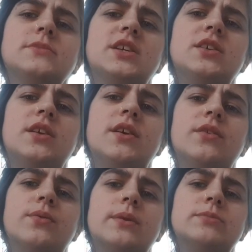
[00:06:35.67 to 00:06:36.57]
I don't know
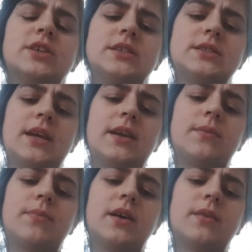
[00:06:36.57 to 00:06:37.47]
what I'm trying to
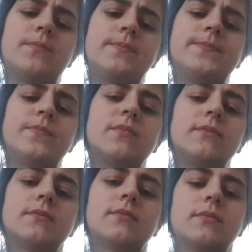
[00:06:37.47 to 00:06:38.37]
say, but
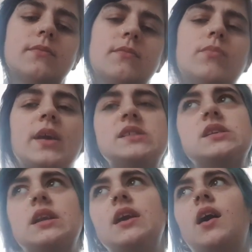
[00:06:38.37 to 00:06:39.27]

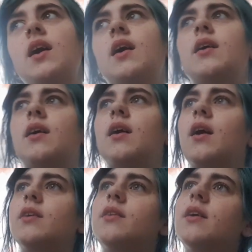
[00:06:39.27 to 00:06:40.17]
basically,
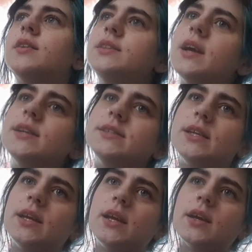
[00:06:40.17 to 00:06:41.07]
a
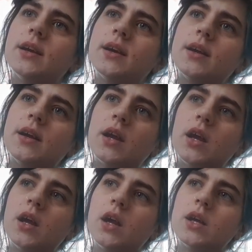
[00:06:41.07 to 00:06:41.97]
DID
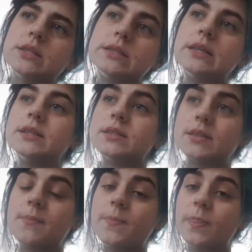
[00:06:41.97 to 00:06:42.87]

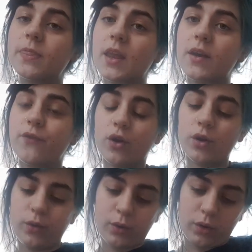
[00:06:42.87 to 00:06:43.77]
system that I
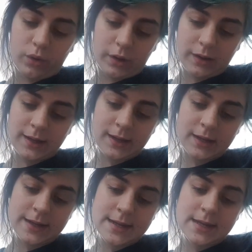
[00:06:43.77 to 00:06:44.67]
follow on
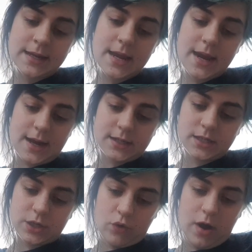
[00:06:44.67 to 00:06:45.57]

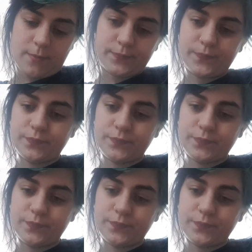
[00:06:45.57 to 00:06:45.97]
Instagram,